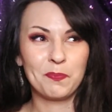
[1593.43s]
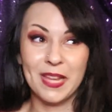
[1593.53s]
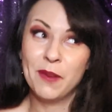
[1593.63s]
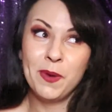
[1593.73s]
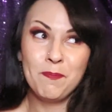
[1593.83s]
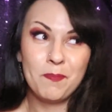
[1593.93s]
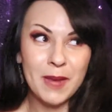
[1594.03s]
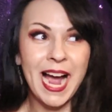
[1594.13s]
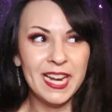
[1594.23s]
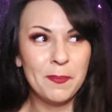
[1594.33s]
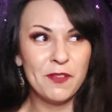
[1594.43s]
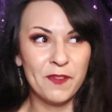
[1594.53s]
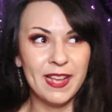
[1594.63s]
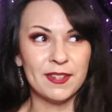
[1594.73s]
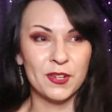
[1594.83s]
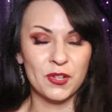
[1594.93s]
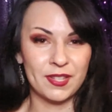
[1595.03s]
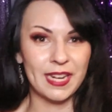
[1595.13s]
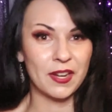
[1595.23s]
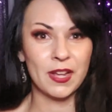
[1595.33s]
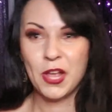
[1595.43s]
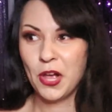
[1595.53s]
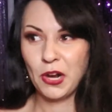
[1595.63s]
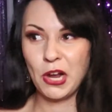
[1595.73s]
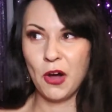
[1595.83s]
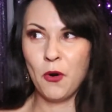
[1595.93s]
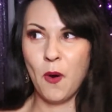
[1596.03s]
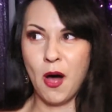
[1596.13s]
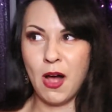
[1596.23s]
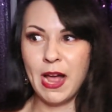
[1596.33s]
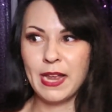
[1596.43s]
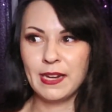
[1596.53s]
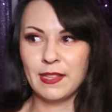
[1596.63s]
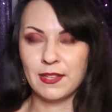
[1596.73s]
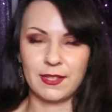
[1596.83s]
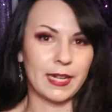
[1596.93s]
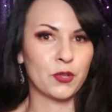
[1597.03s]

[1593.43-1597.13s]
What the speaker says: It would kind of be fun to just go on this